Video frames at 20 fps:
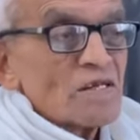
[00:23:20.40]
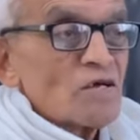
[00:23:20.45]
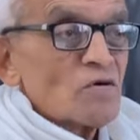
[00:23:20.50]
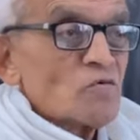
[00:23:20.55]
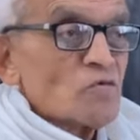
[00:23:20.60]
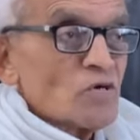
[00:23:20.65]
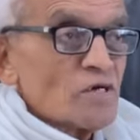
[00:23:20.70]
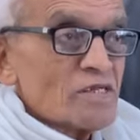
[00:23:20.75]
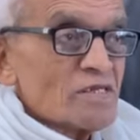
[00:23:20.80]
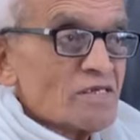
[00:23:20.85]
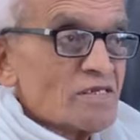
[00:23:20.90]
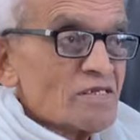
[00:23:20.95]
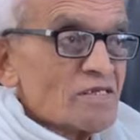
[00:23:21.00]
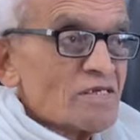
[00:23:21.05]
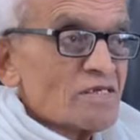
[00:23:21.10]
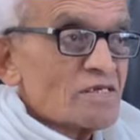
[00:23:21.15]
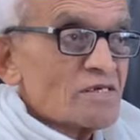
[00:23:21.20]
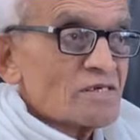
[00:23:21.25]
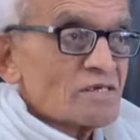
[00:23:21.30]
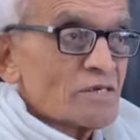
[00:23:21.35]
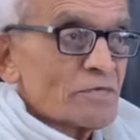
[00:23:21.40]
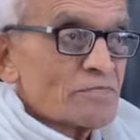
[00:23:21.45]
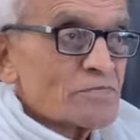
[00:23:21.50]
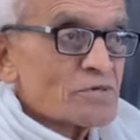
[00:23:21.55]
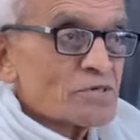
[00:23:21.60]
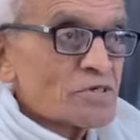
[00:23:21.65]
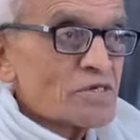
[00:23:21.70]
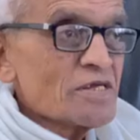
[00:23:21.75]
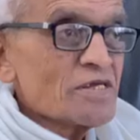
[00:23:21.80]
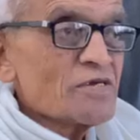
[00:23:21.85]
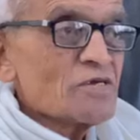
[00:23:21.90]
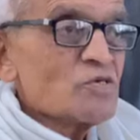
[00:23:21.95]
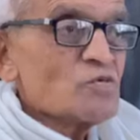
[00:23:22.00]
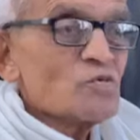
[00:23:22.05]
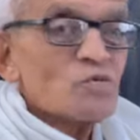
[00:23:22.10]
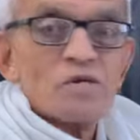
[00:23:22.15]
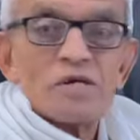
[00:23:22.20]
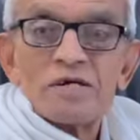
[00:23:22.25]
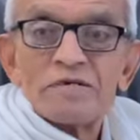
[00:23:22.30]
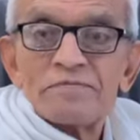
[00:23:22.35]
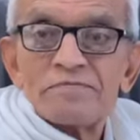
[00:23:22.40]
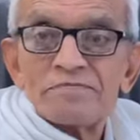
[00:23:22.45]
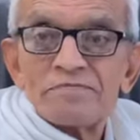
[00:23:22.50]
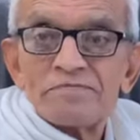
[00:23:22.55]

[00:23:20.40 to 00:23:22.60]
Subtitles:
Now what is this substitute